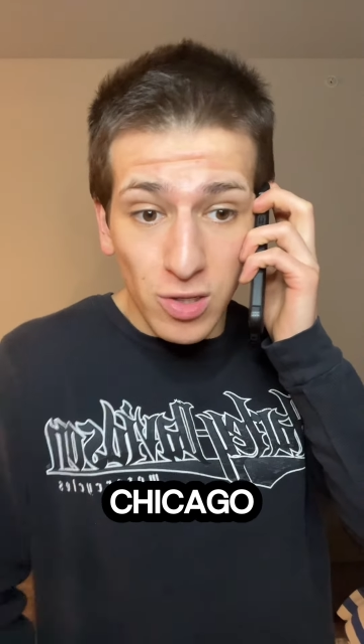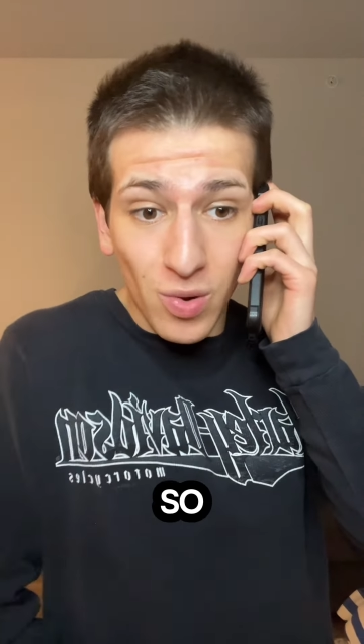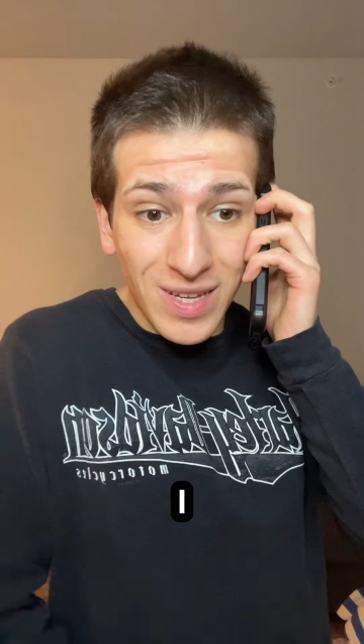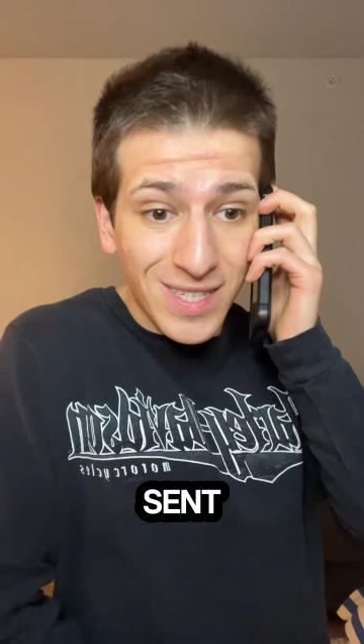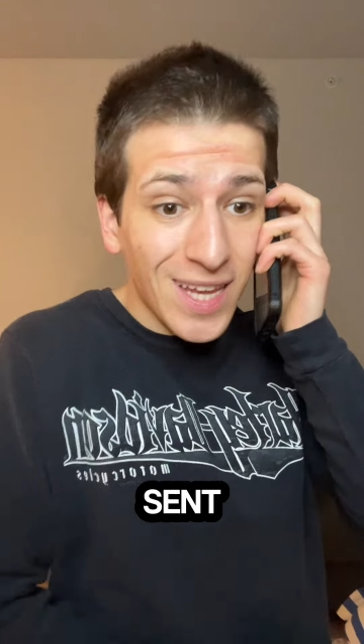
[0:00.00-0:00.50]
so
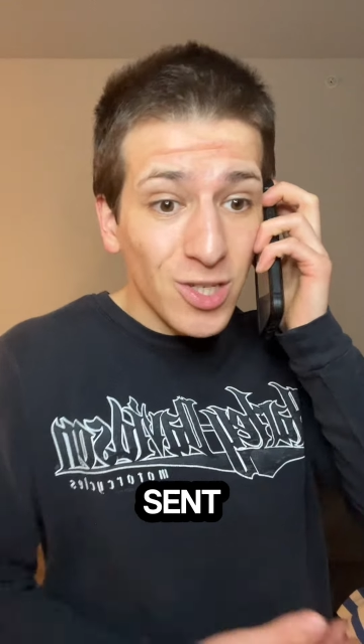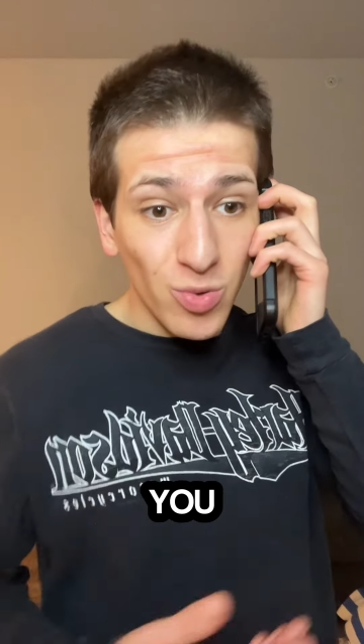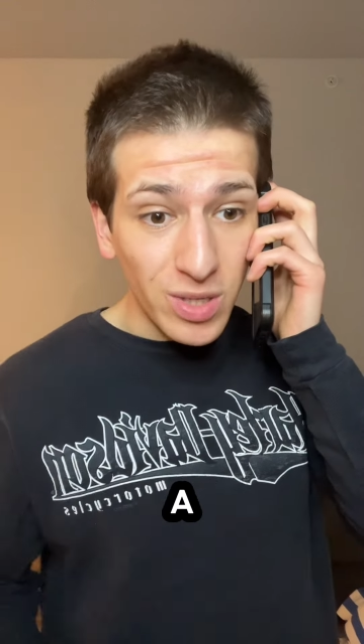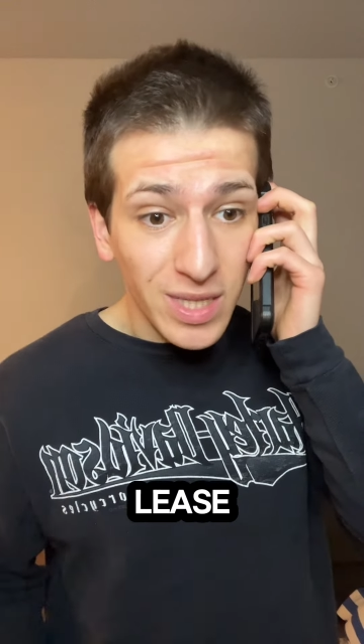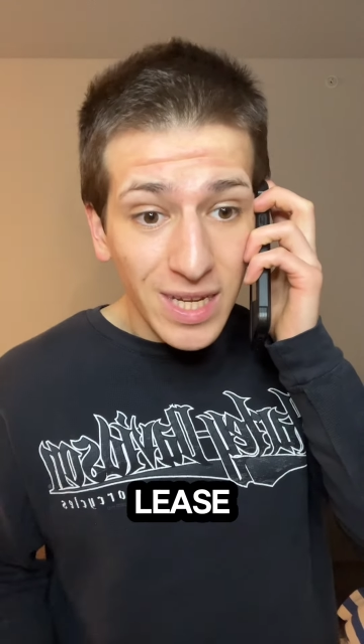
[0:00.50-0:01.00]
I sent
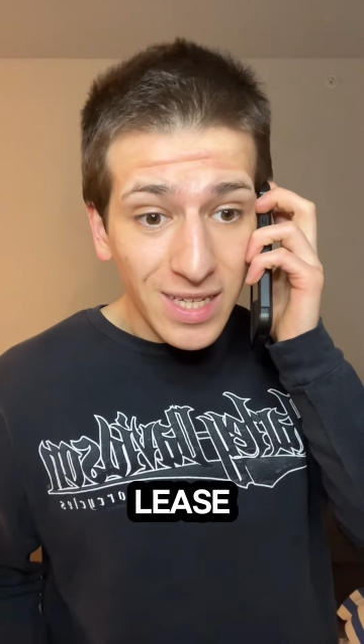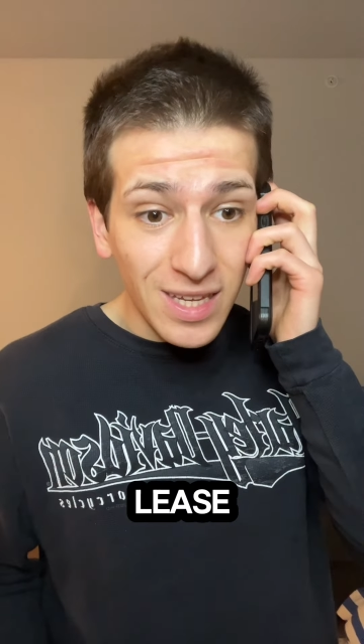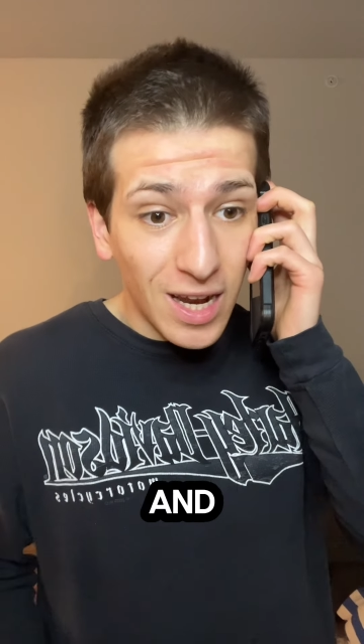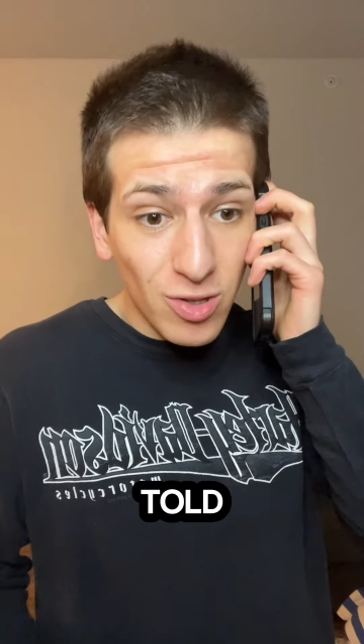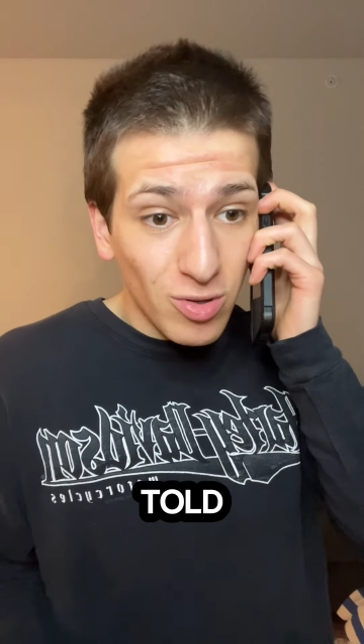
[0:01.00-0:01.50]
you a lease
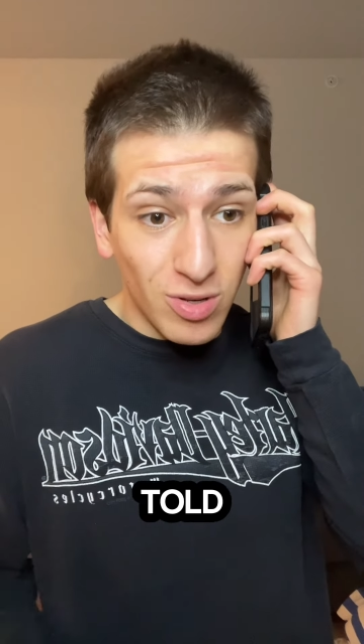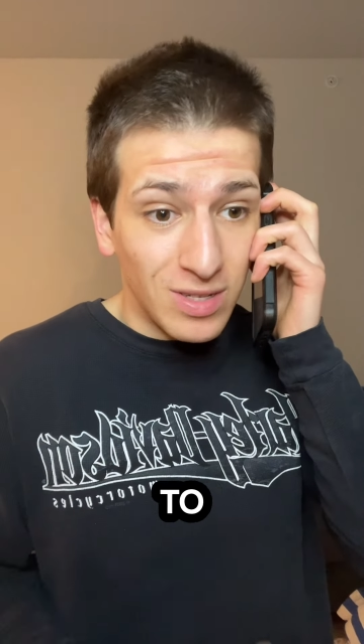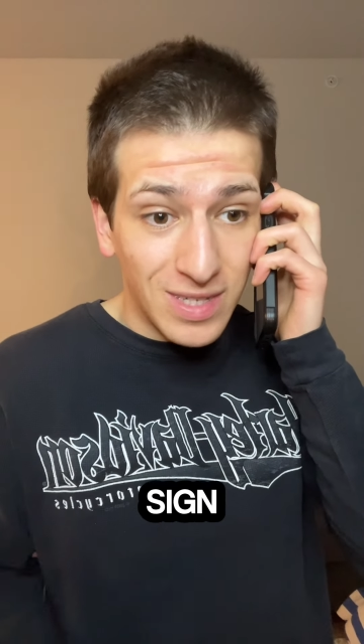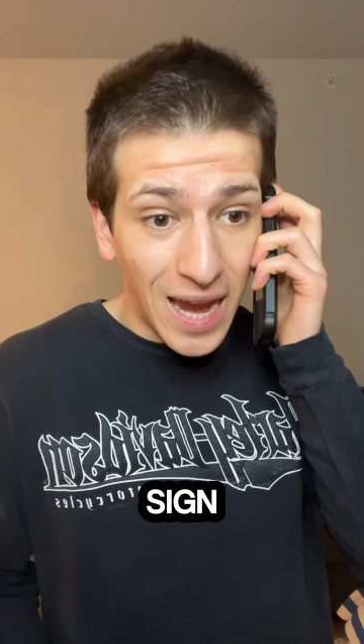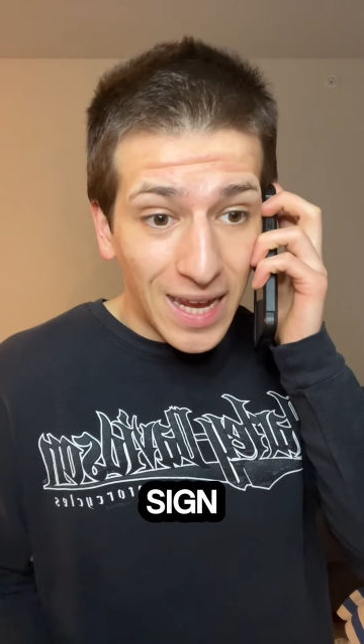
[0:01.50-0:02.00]
and I told you to
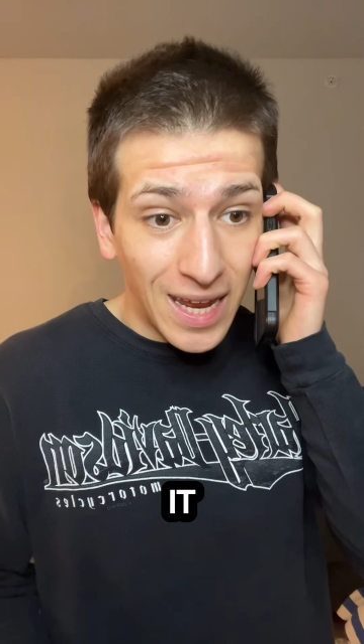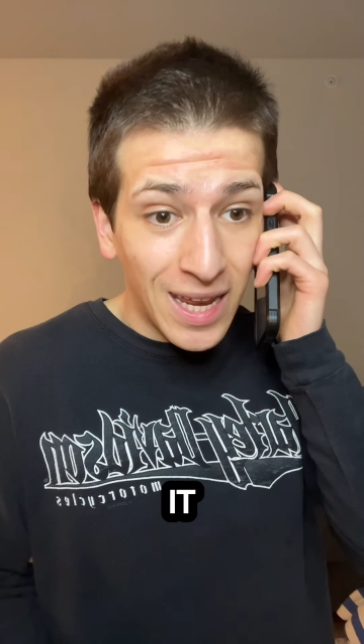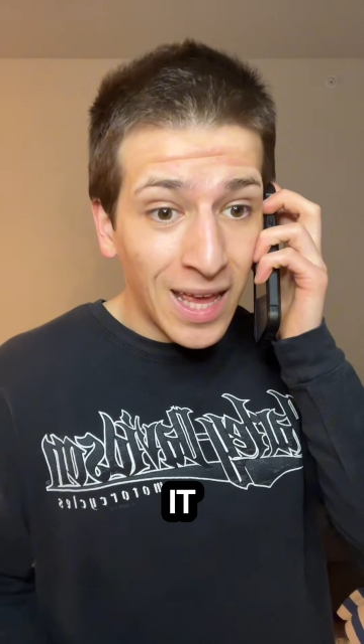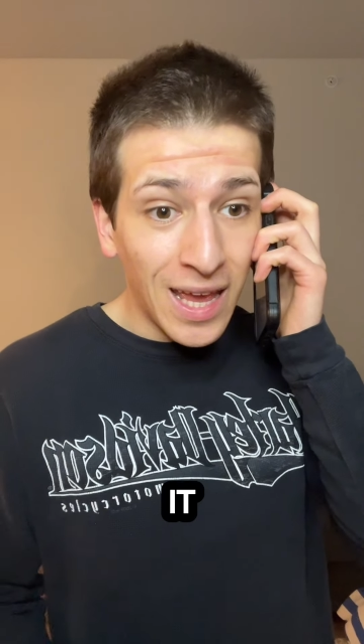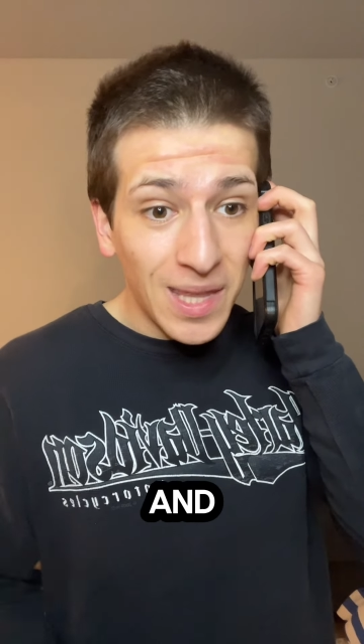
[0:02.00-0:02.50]
sign
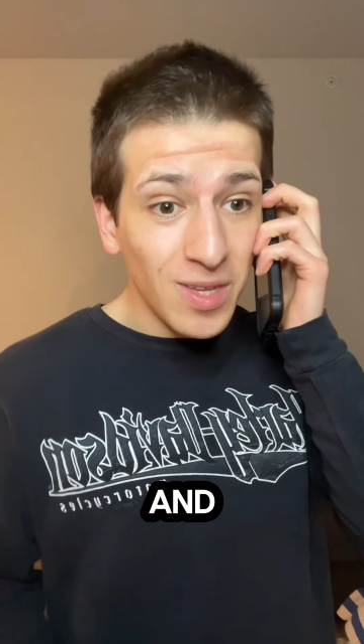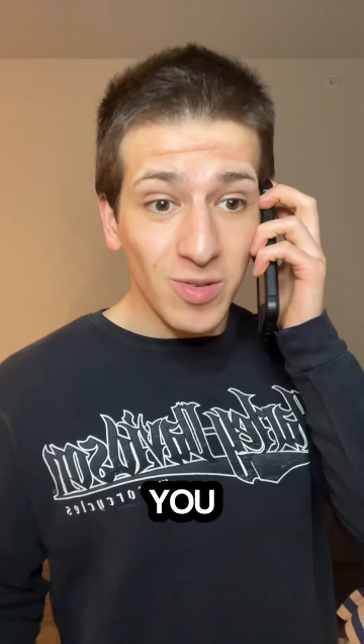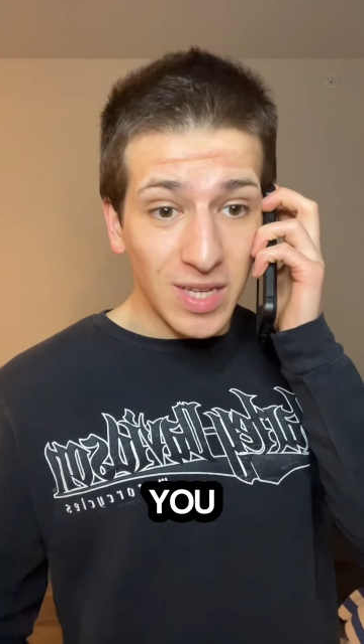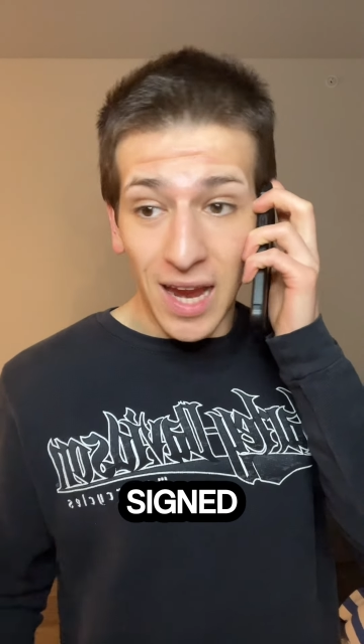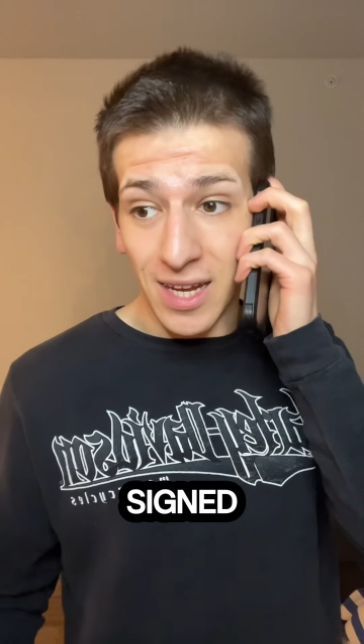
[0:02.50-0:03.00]
it, and then you
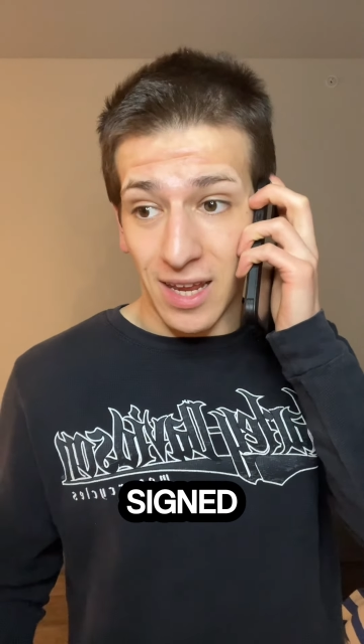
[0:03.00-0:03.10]
signed